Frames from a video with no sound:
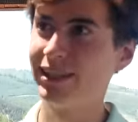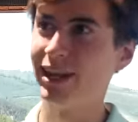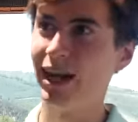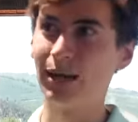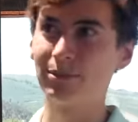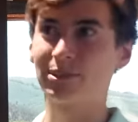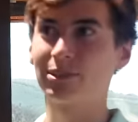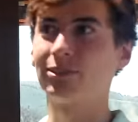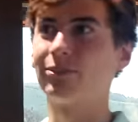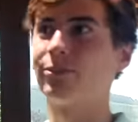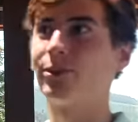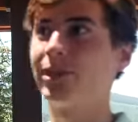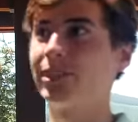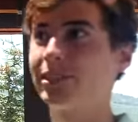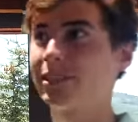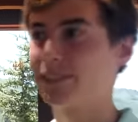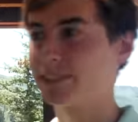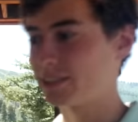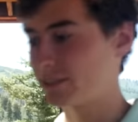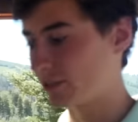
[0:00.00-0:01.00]
obstacle
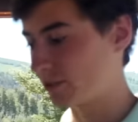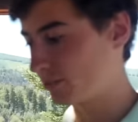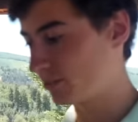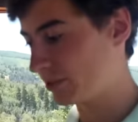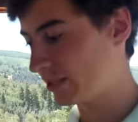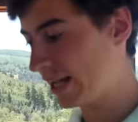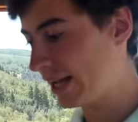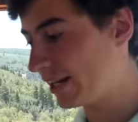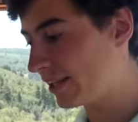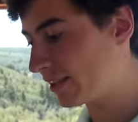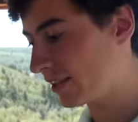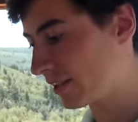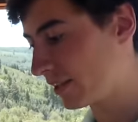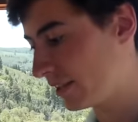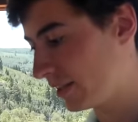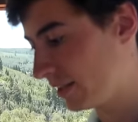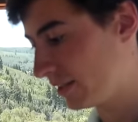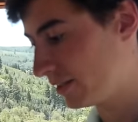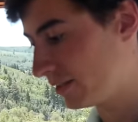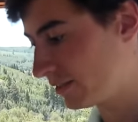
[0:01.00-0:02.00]
avoidance systems, anything
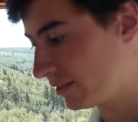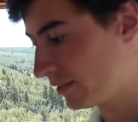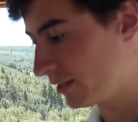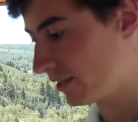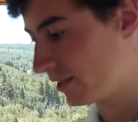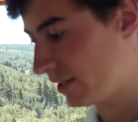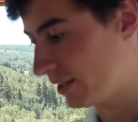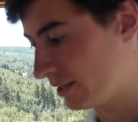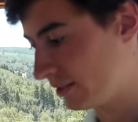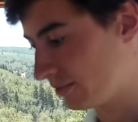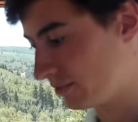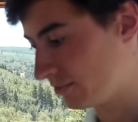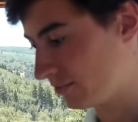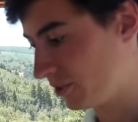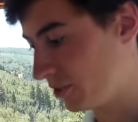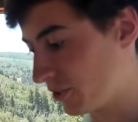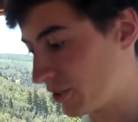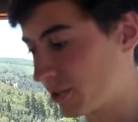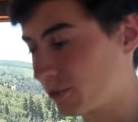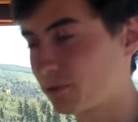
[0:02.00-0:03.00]
that, that
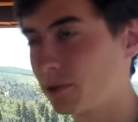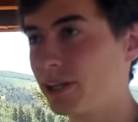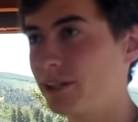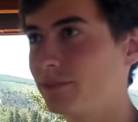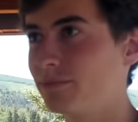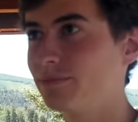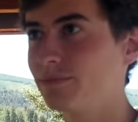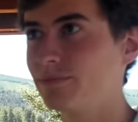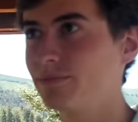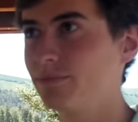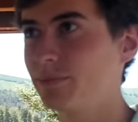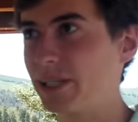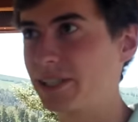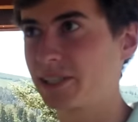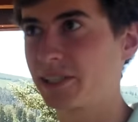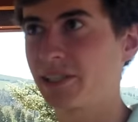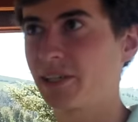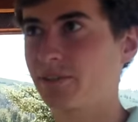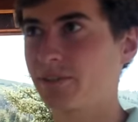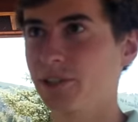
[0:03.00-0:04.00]
you know, can run
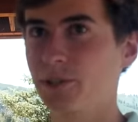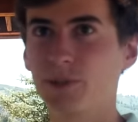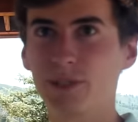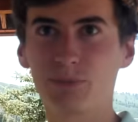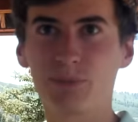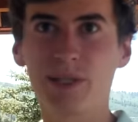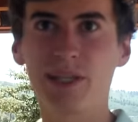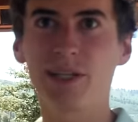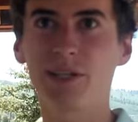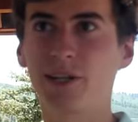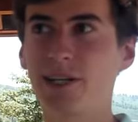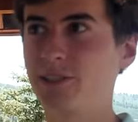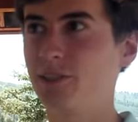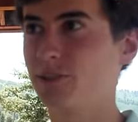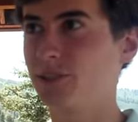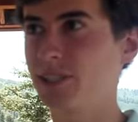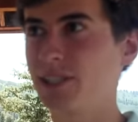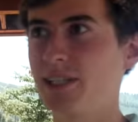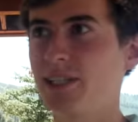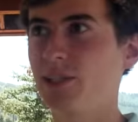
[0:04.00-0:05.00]
basically over USB or
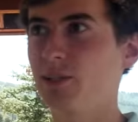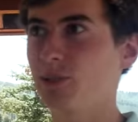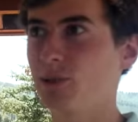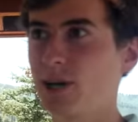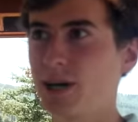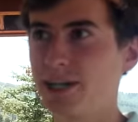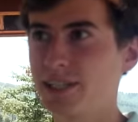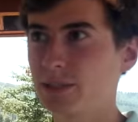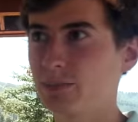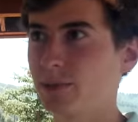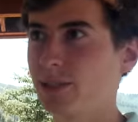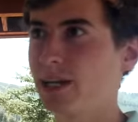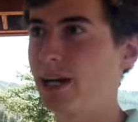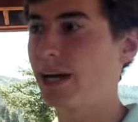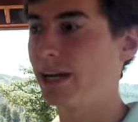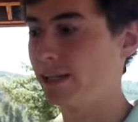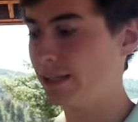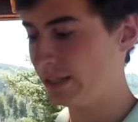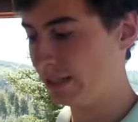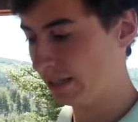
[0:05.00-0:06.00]
I2C, UART,
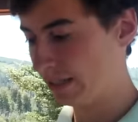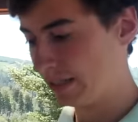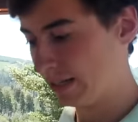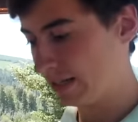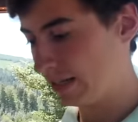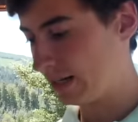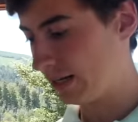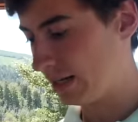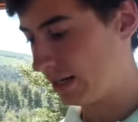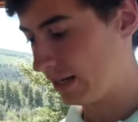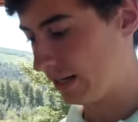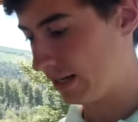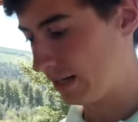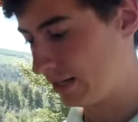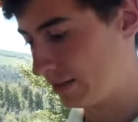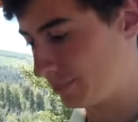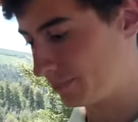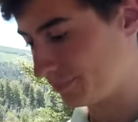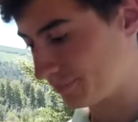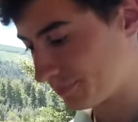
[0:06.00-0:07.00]
SPI,
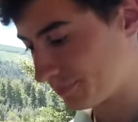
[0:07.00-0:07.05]
uh,